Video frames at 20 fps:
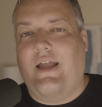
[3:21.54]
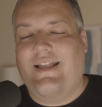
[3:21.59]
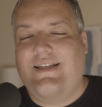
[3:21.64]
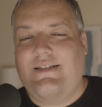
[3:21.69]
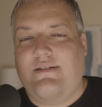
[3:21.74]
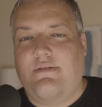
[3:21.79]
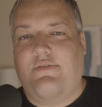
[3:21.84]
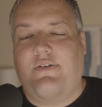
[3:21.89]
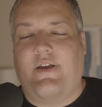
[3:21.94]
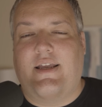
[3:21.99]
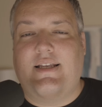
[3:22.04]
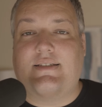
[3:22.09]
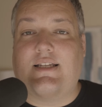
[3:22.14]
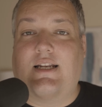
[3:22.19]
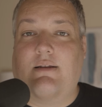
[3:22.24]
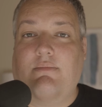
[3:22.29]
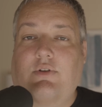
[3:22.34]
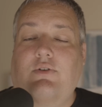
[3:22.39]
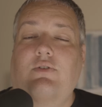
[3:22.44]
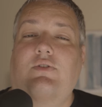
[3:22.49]
interface
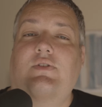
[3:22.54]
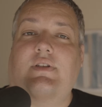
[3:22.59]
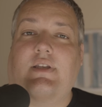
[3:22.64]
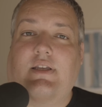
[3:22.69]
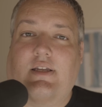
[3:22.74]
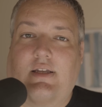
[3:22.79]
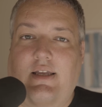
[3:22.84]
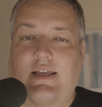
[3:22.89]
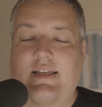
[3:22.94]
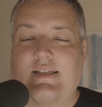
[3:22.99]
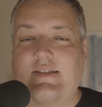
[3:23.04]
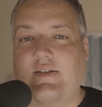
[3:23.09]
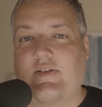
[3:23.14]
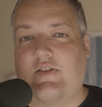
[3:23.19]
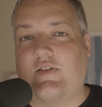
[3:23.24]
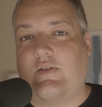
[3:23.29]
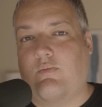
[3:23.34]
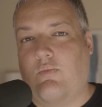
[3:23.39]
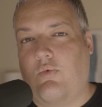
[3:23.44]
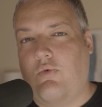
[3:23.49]
that I'm using is the
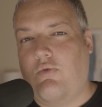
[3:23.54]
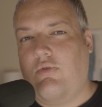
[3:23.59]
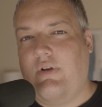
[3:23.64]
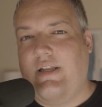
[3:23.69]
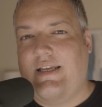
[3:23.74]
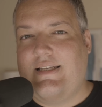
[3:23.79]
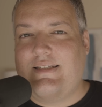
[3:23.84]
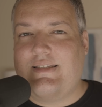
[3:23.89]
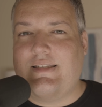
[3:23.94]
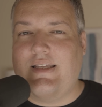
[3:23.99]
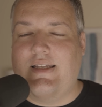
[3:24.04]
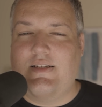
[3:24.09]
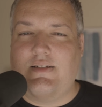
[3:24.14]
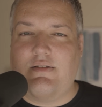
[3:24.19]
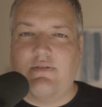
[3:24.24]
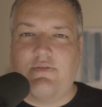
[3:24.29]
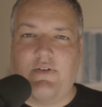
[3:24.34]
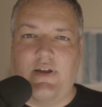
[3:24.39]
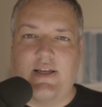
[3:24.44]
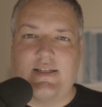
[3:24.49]
smallest
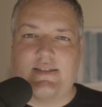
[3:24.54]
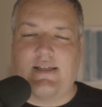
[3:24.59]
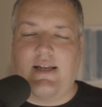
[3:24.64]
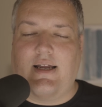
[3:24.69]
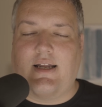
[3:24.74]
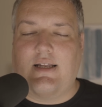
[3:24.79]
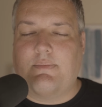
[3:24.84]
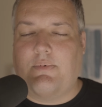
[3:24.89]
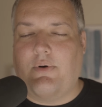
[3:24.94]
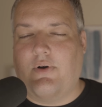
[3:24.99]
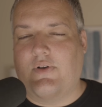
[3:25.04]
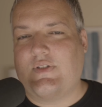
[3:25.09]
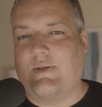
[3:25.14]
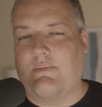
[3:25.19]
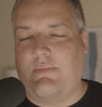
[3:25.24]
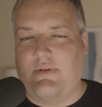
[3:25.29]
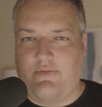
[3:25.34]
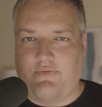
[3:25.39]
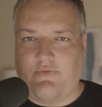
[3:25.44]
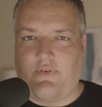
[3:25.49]
interface that I could
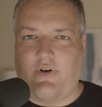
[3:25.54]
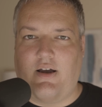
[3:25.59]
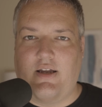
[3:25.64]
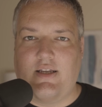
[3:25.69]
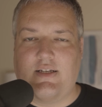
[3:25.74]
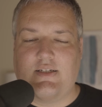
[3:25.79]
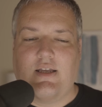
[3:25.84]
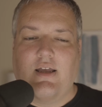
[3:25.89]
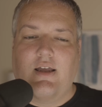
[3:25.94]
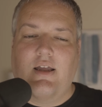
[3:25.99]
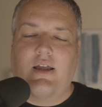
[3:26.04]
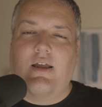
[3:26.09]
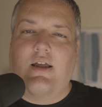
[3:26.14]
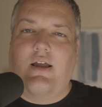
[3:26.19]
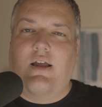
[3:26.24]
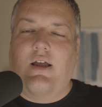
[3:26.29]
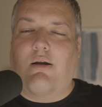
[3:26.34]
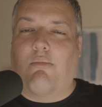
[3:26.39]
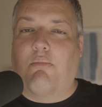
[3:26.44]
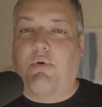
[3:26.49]
possibly find.
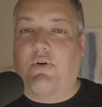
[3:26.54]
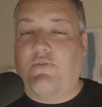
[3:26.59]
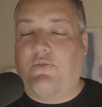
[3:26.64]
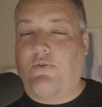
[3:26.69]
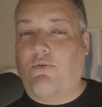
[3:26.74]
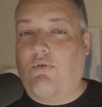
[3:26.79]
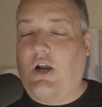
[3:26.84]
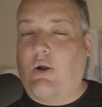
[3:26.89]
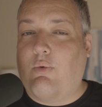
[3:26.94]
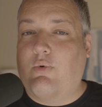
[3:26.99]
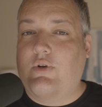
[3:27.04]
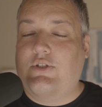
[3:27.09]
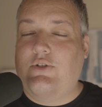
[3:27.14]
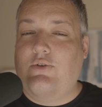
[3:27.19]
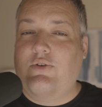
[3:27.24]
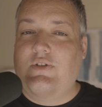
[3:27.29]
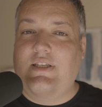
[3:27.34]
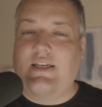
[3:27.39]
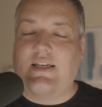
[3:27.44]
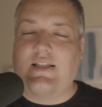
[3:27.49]
Before, I was
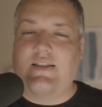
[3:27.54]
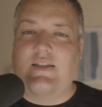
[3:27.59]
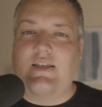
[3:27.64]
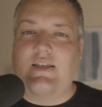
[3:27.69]
using